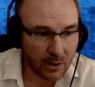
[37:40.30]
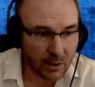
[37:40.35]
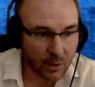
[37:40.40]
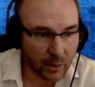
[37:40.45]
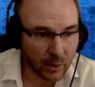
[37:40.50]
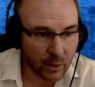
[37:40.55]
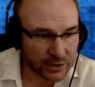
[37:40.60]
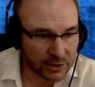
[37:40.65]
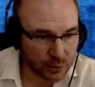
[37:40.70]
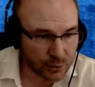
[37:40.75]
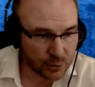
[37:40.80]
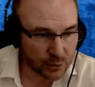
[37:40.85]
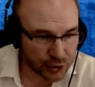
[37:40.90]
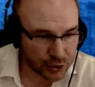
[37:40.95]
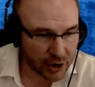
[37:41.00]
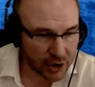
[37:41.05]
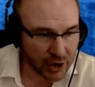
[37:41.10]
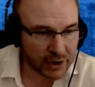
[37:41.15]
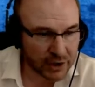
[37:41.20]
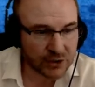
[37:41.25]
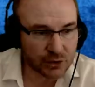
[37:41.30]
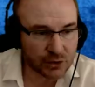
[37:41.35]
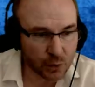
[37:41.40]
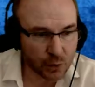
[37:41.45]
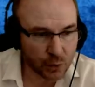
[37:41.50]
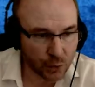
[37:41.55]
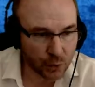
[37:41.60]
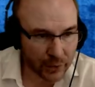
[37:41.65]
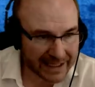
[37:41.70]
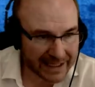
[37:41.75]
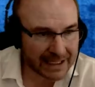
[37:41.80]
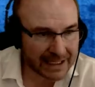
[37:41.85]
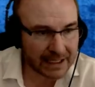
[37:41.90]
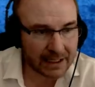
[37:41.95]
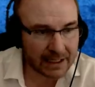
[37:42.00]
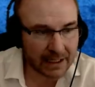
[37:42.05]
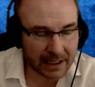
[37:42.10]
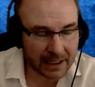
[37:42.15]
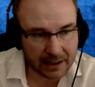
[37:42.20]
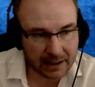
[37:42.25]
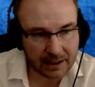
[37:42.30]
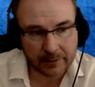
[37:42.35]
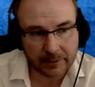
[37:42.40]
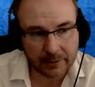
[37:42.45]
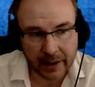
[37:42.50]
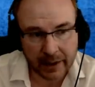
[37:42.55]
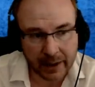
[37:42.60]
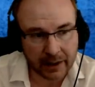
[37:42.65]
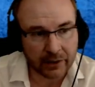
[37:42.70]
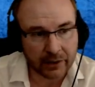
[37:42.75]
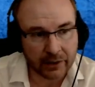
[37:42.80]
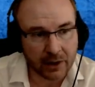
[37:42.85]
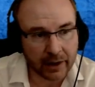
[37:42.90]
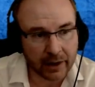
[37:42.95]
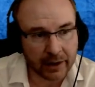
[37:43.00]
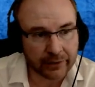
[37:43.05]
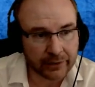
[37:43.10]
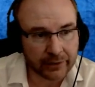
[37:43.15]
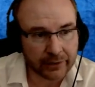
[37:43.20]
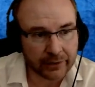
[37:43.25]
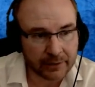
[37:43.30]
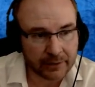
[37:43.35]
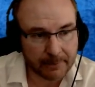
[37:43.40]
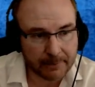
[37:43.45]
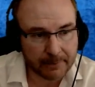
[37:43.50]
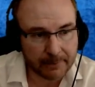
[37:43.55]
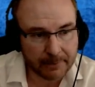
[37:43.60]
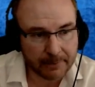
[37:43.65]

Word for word: was just written in by the author